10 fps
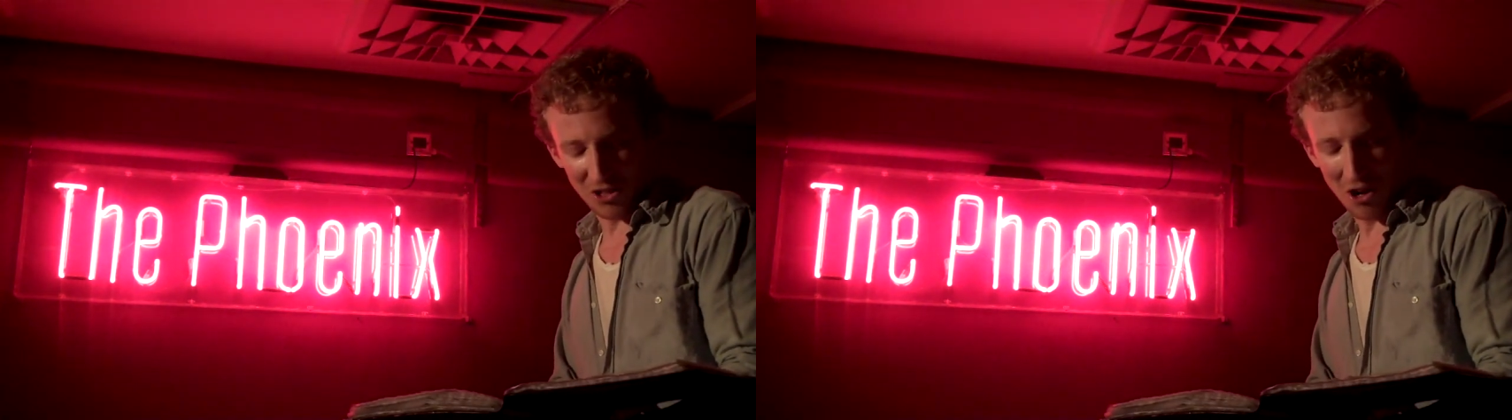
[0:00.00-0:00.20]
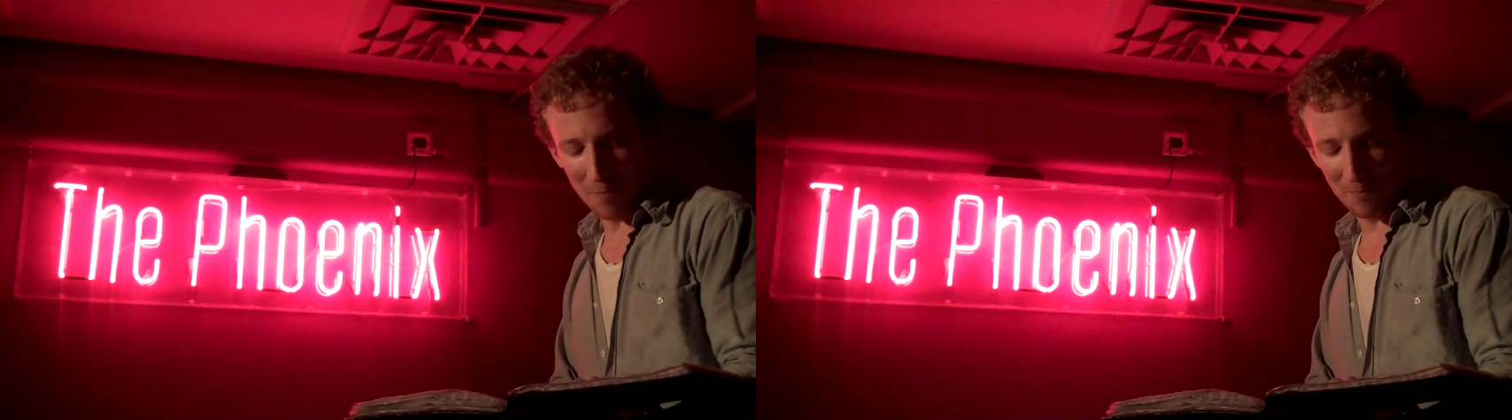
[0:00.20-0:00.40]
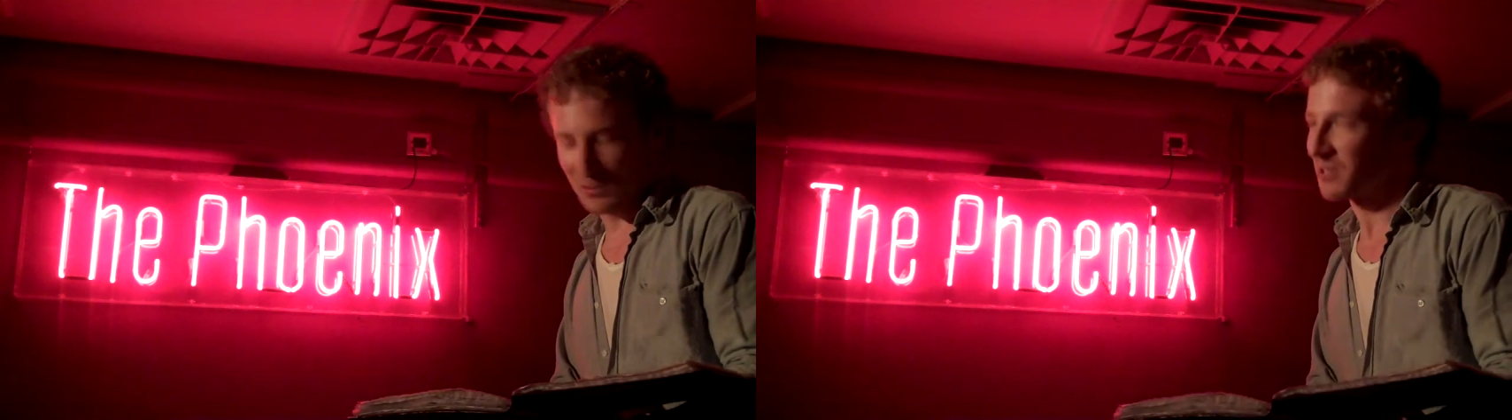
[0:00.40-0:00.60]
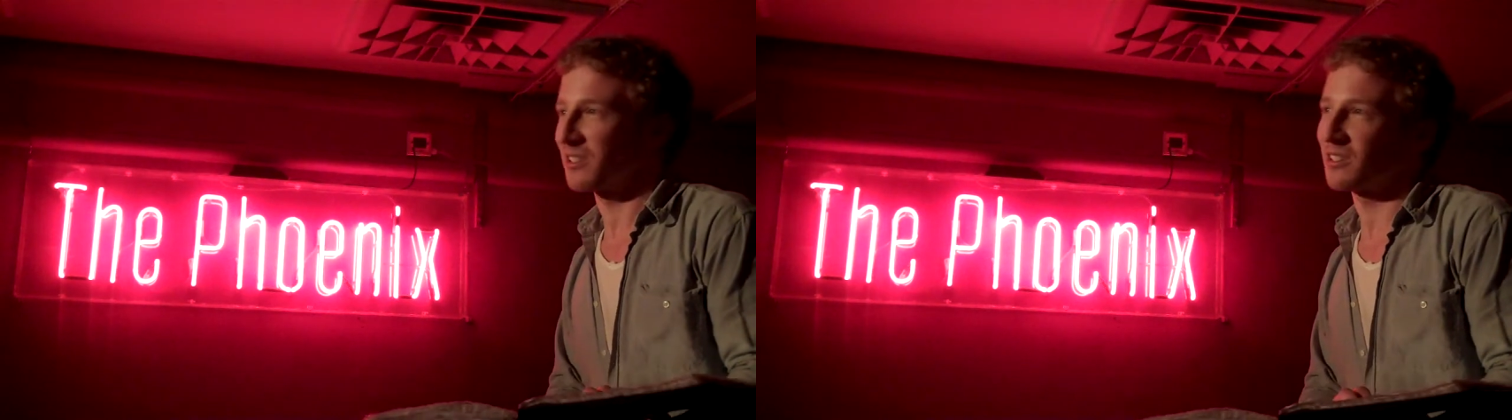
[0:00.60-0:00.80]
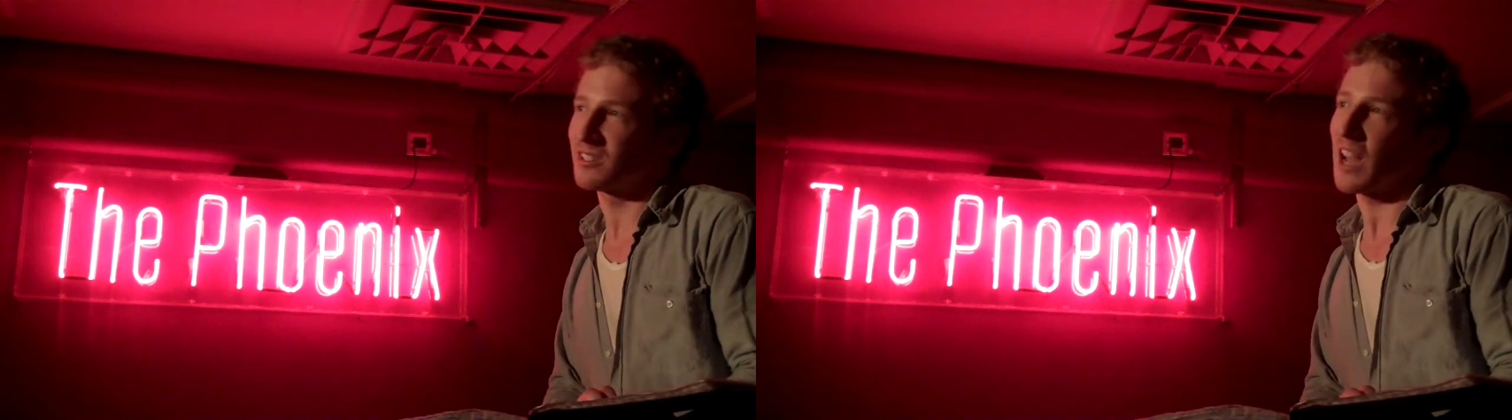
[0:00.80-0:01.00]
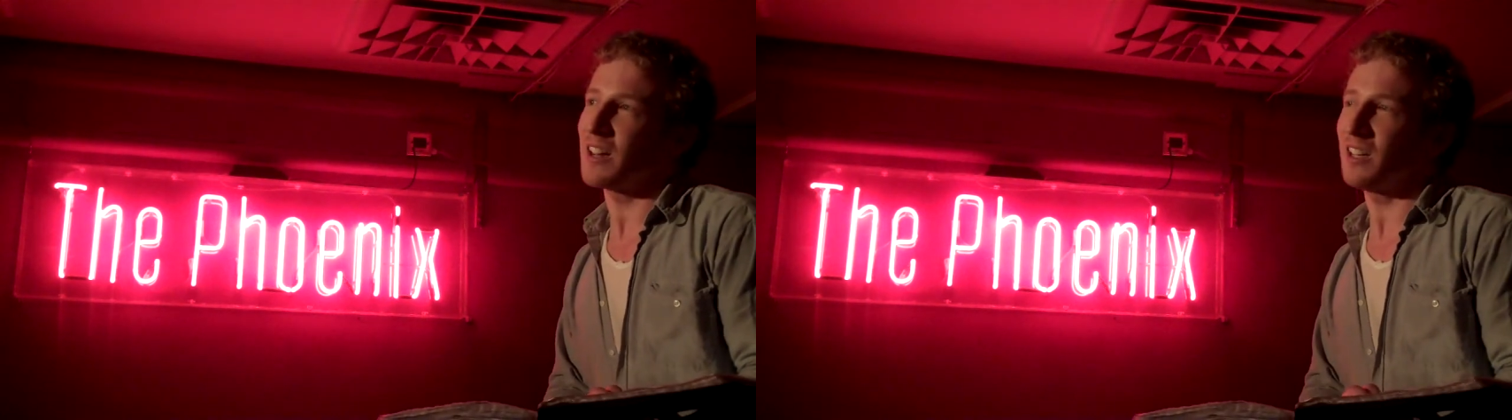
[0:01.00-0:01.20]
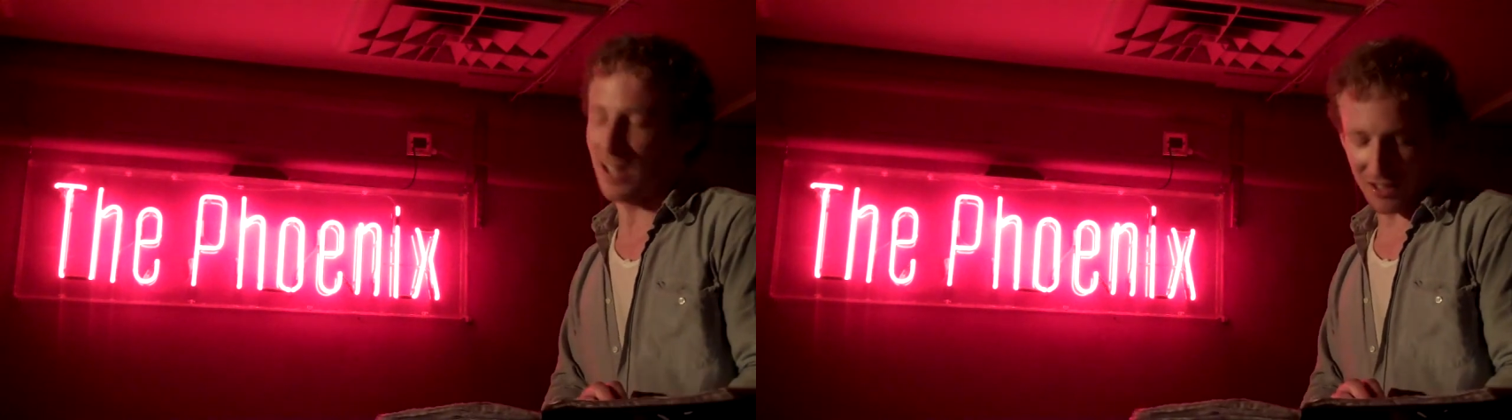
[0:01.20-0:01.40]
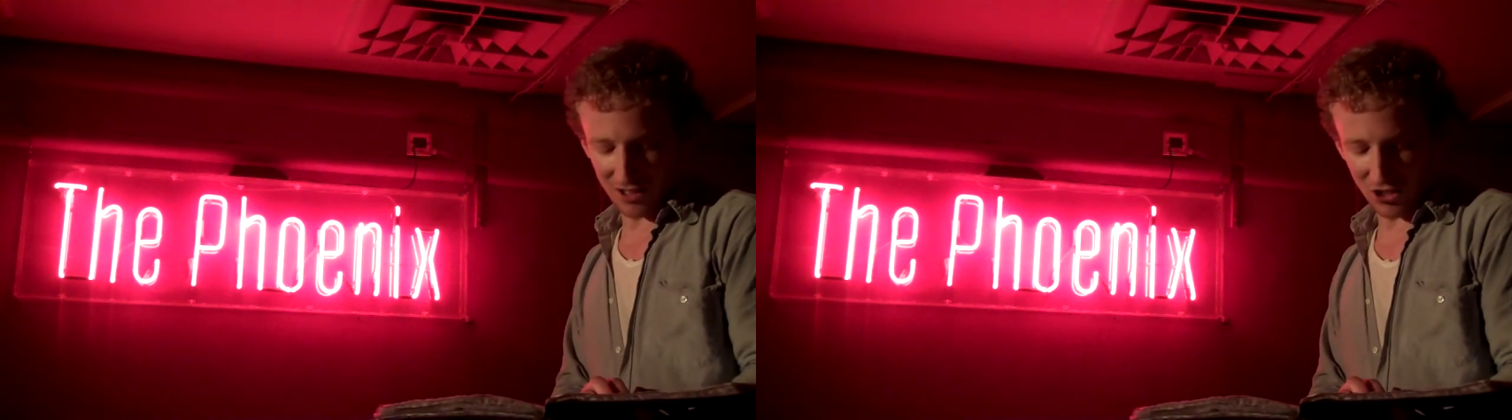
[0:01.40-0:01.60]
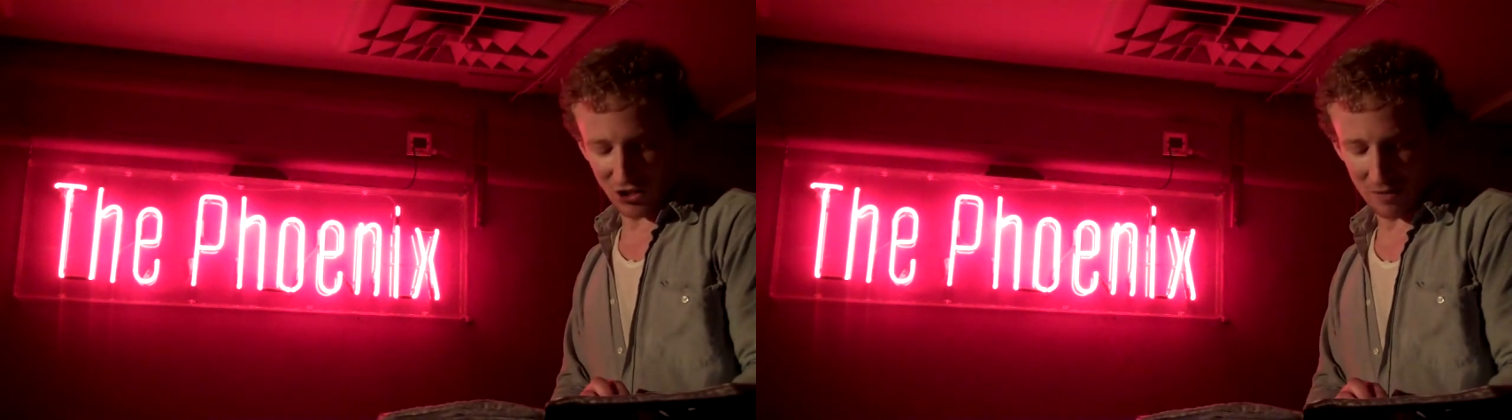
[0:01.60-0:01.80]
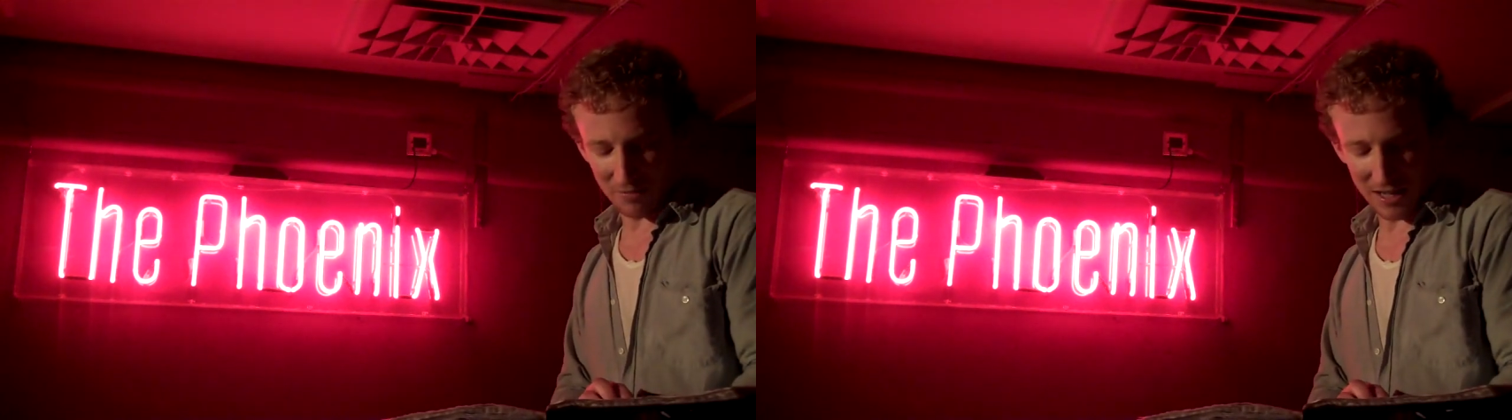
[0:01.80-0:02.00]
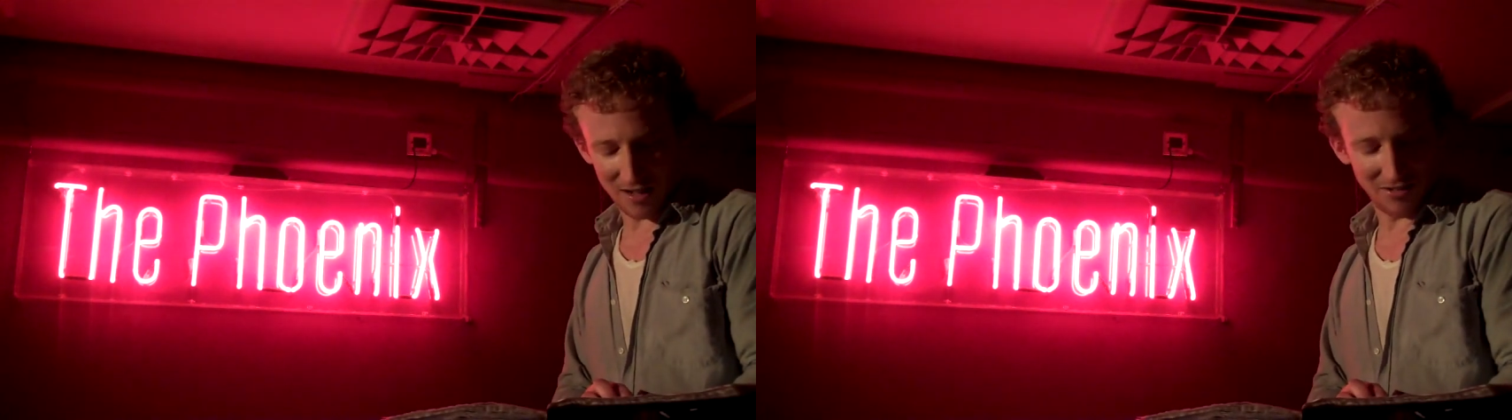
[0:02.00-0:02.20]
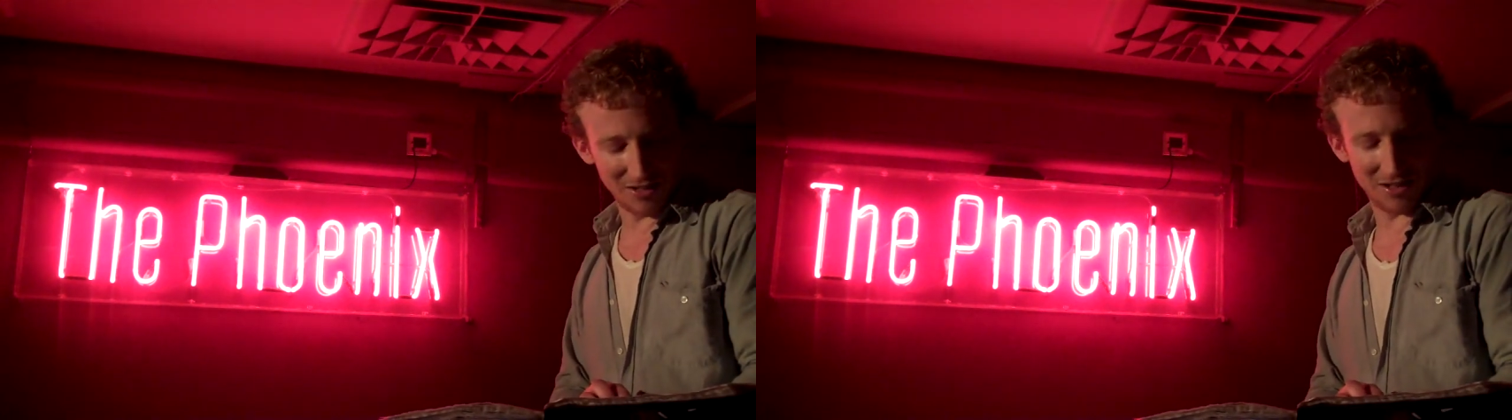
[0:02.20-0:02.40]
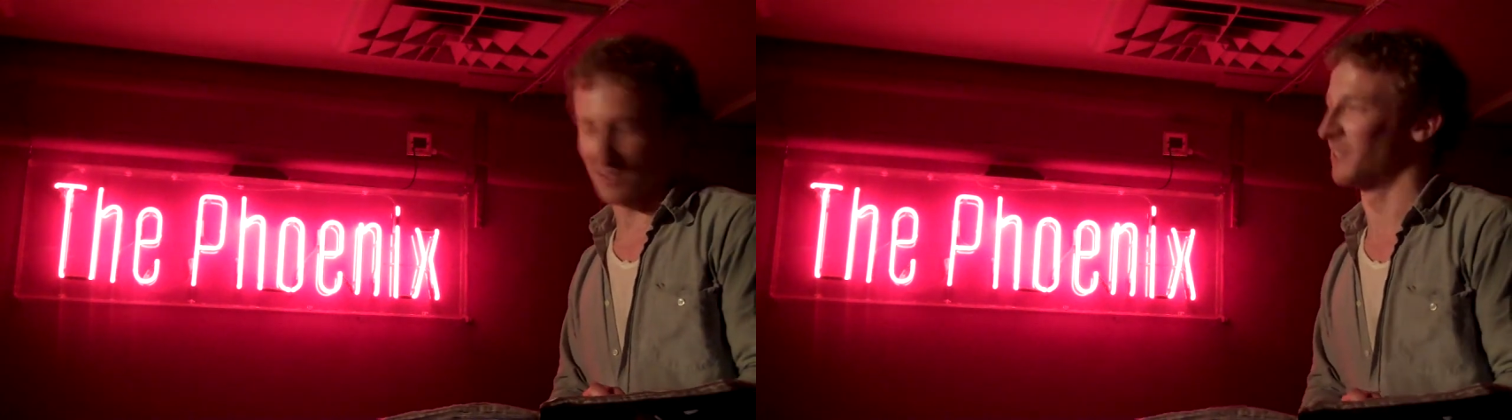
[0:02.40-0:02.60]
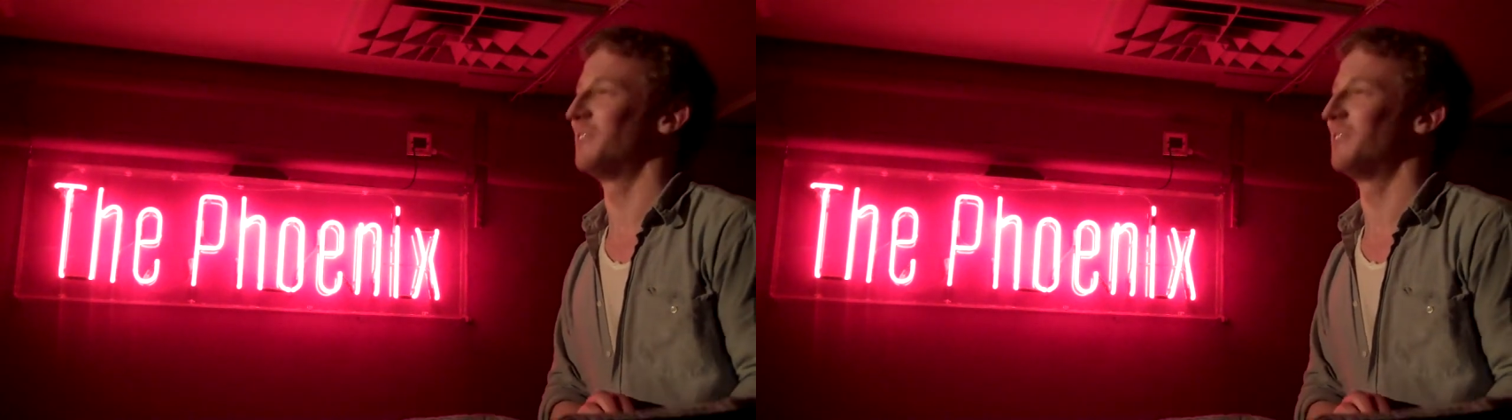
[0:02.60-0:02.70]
the cops and Daddy gets a trip down to